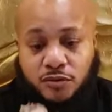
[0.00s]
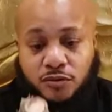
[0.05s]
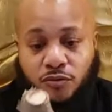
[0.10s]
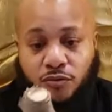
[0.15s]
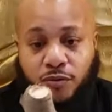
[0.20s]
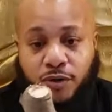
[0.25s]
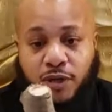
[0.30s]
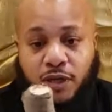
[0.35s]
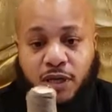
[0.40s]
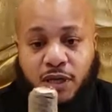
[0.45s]

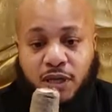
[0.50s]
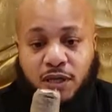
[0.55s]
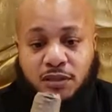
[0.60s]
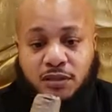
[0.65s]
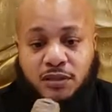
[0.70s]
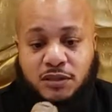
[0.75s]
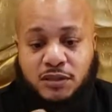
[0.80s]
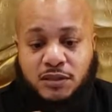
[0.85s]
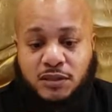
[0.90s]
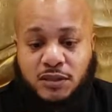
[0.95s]
3
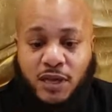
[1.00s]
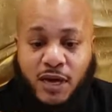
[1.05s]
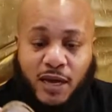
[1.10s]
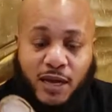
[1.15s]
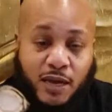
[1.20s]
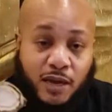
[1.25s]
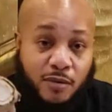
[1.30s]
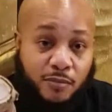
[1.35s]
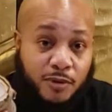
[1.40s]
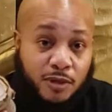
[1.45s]
inches in
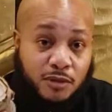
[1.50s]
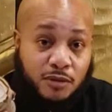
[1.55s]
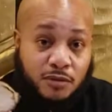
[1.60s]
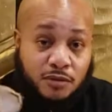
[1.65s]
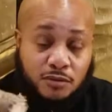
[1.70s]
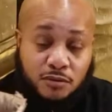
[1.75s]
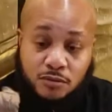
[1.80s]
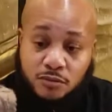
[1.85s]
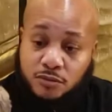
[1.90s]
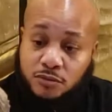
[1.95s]
diameter,
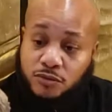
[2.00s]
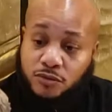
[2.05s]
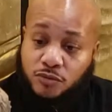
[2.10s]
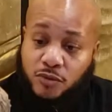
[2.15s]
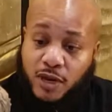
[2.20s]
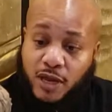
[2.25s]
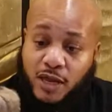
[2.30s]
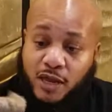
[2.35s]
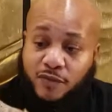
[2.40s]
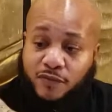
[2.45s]

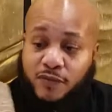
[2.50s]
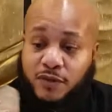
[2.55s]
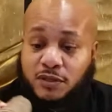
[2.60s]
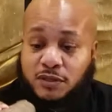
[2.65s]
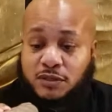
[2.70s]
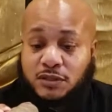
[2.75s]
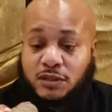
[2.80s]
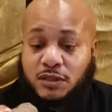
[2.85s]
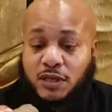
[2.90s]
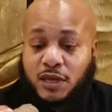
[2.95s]
2.5
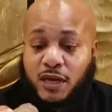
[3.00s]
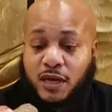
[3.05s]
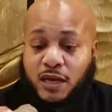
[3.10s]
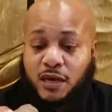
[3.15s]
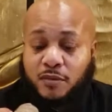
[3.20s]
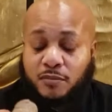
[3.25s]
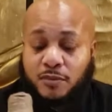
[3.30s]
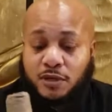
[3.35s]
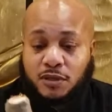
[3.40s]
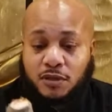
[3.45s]
inches in
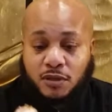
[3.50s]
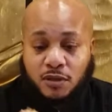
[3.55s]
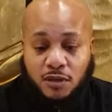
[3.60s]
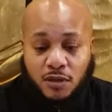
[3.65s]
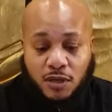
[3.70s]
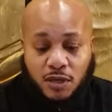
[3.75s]
diameter.